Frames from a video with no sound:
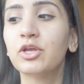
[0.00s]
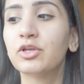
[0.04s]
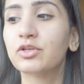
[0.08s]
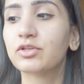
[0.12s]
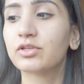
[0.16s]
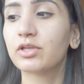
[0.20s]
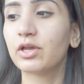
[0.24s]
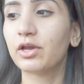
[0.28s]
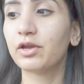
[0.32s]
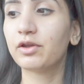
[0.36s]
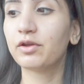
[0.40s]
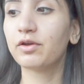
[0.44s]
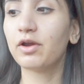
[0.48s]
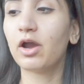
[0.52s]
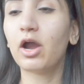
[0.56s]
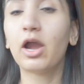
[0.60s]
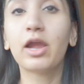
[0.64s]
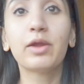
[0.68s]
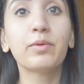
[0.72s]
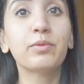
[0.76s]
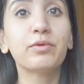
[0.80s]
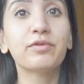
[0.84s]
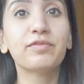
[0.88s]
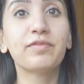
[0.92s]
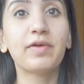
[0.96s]
So
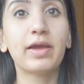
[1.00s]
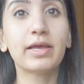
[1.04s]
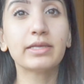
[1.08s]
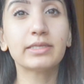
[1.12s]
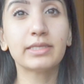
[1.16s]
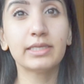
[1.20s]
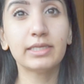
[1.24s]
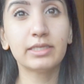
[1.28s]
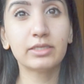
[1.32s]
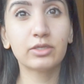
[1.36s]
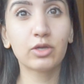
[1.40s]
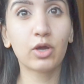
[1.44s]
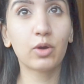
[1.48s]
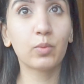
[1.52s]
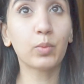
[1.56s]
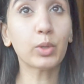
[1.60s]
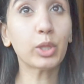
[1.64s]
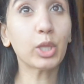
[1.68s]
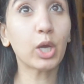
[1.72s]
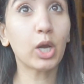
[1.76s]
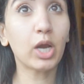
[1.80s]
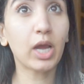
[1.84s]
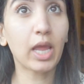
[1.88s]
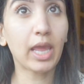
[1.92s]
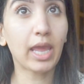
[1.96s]
I will firstly start
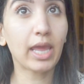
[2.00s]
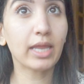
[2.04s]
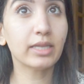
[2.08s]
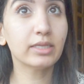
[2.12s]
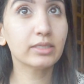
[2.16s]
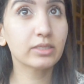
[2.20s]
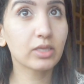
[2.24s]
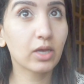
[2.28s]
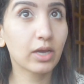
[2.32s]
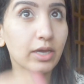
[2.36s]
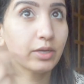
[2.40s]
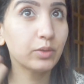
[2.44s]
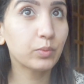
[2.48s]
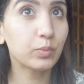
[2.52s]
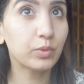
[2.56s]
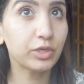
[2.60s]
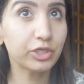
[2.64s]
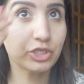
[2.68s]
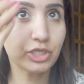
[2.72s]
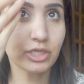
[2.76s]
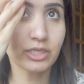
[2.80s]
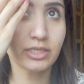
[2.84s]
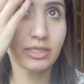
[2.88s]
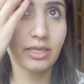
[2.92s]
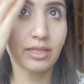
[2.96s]
with the high end side,
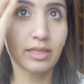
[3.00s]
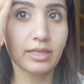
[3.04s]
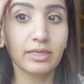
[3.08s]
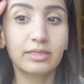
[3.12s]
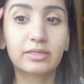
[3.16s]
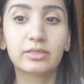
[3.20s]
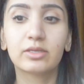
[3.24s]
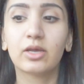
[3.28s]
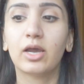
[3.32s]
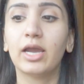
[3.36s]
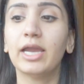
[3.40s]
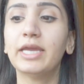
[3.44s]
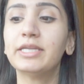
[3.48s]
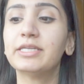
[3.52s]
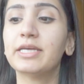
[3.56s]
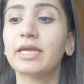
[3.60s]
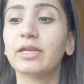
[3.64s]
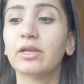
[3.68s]
which is this side,